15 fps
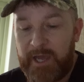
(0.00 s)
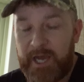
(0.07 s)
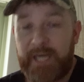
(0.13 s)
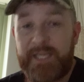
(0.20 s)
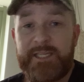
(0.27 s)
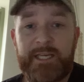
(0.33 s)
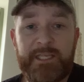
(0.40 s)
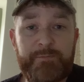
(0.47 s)

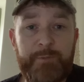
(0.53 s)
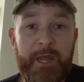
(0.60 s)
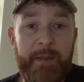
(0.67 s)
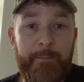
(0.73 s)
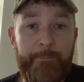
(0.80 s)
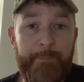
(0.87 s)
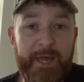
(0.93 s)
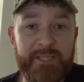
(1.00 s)
And he is
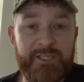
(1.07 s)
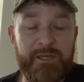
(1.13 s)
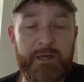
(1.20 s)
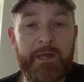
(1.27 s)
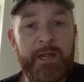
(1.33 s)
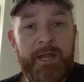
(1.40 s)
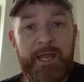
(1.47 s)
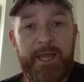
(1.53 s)
playing
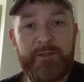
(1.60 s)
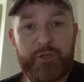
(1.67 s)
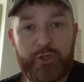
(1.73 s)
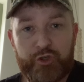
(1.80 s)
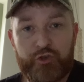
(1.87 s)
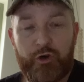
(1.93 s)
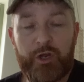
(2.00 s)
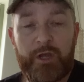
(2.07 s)
better in the
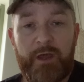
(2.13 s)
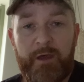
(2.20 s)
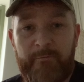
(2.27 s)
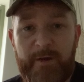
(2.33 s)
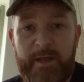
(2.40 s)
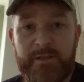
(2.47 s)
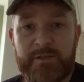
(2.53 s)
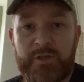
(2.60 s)
stronger
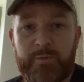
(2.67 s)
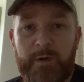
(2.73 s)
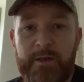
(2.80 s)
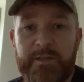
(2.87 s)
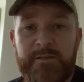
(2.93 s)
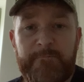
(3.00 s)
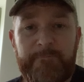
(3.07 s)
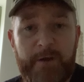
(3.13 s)
events as well.
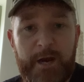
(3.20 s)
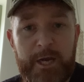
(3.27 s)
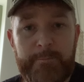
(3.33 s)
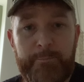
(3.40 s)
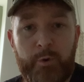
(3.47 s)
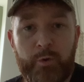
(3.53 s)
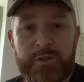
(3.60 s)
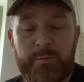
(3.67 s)
This is a very
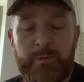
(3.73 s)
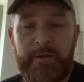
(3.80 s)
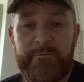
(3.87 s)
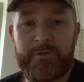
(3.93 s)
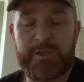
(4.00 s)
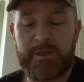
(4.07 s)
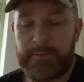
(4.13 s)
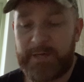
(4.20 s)
important week
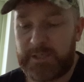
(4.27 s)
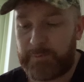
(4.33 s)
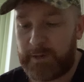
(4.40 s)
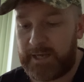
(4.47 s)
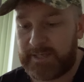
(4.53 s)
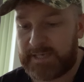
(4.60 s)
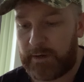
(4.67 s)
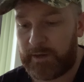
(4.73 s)
for some of these
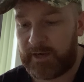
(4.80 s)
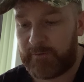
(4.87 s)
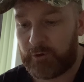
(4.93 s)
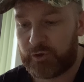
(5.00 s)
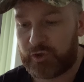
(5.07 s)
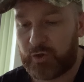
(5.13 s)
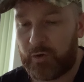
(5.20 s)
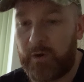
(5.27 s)
players out here
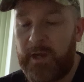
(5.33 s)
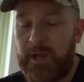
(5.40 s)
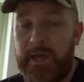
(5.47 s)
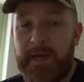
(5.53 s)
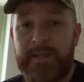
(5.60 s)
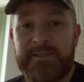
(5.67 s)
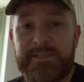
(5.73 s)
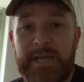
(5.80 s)
on tour.
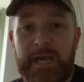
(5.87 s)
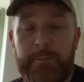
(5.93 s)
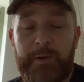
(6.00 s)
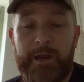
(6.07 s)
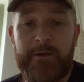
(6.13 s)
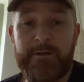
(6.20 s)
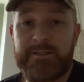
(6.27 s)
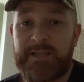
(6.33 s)
And Zach
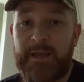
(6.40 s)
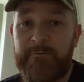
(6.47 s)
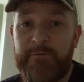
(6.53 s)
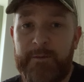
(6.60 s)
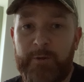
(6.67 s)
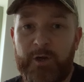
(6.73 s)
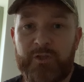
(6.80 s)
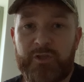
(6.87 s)
Blair is
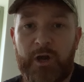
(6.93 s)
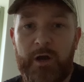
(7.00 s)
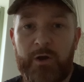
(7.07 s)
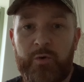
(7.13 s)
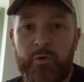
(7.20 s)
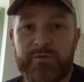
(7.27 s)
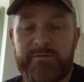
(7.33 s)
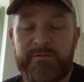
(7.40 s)
definitely my dark
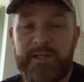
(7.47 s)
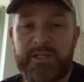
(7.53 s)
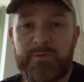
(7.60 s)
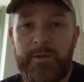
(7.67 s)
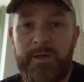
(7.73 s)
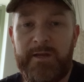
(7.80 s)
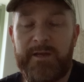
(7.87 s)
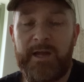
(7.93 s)
horse for this
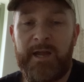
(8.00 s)
week